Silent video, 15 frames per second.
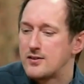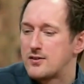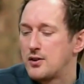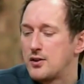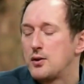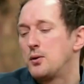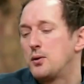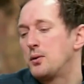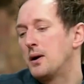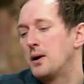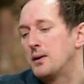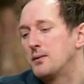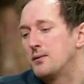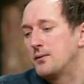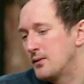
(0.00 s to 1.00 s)
it to,
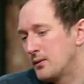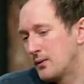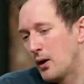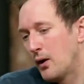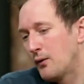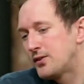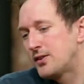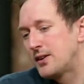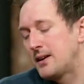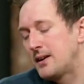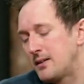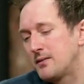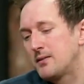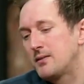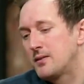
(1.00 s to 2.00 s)

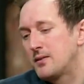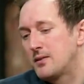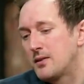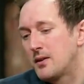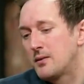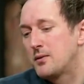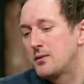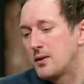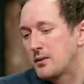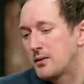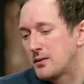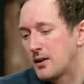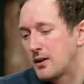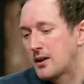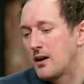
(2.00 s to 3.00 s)
obviously, the,
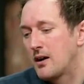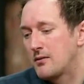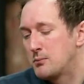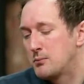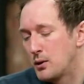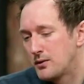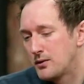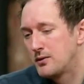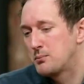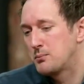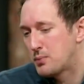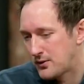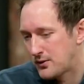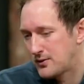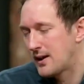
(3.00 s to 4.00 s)
the, the current modern
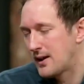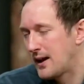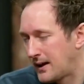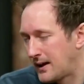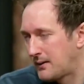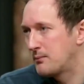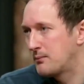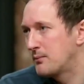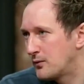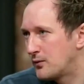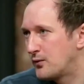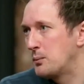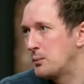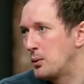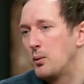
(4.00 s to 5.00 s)
present day
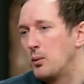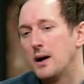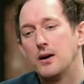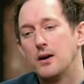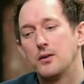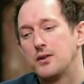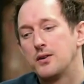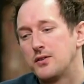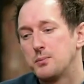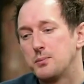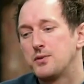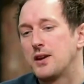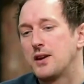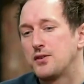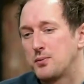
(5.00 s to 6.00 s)
football world is
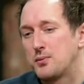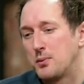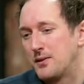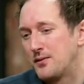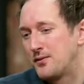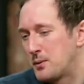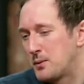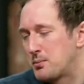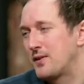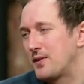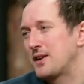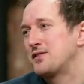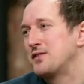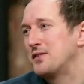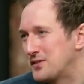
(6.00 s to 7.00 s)
obsessed with the
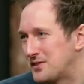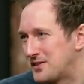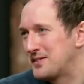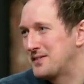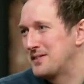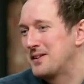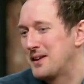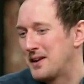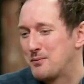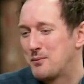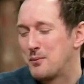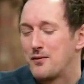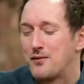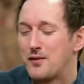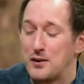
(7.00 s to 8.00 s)
professionals and,
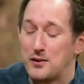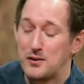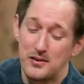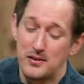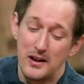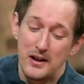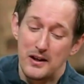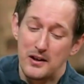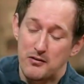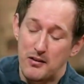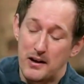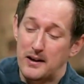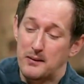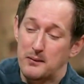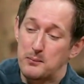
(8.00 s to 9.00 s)
and with those
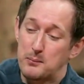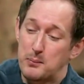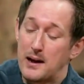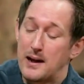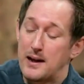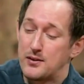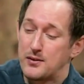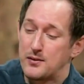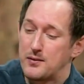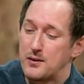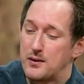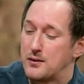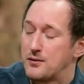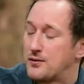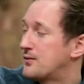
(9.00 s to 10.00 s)
great players of
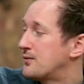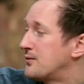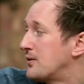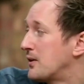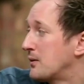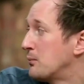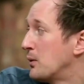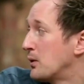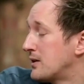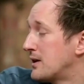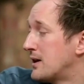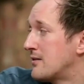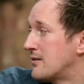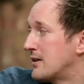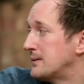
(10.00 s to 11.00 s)
the, of the
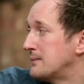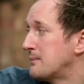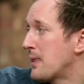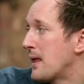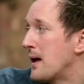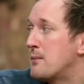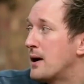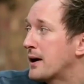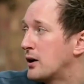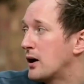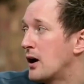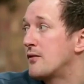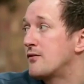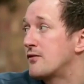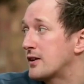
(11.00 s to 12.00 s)
modern era. And
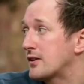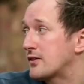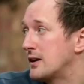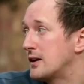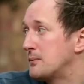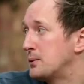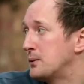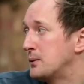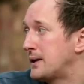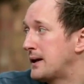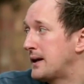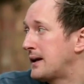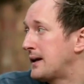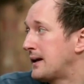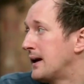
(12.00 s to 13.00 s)
Michael Owen, for example,
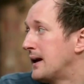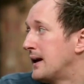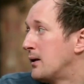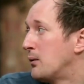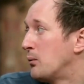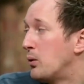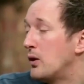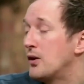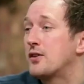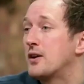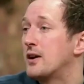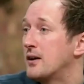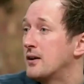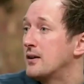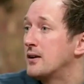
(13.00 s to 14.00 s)
he was
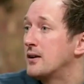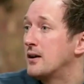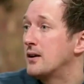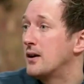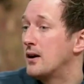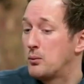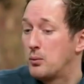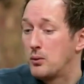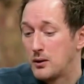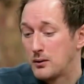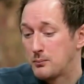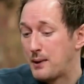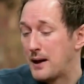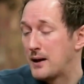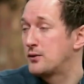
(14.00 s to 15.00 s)
a, a,
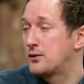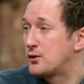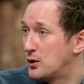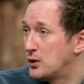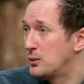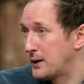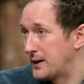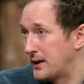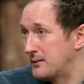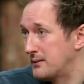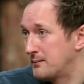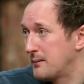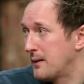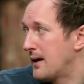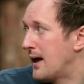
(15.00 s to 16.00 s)
a Ballon d'Or winner.
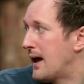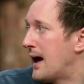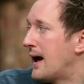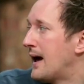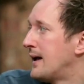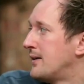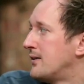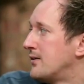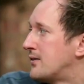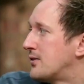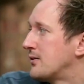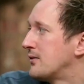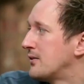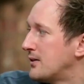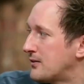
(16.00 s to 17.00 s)
Mm-hmm.
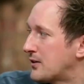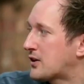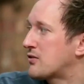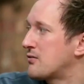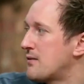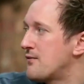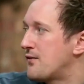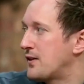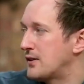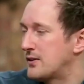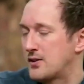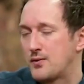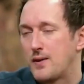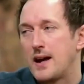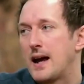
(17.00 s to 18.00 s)
And the
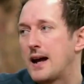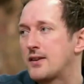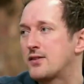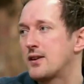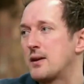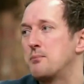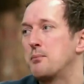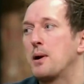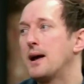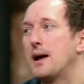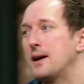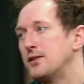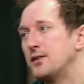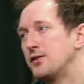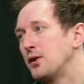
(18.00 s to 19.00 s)
Corinthians, they had some
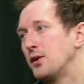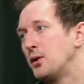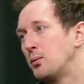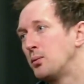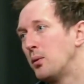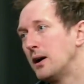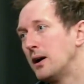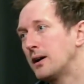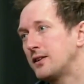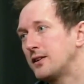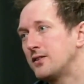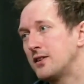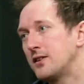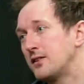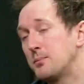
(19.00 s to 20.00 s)
players who were
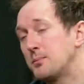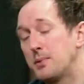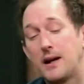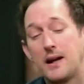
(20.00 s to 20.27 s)
considered to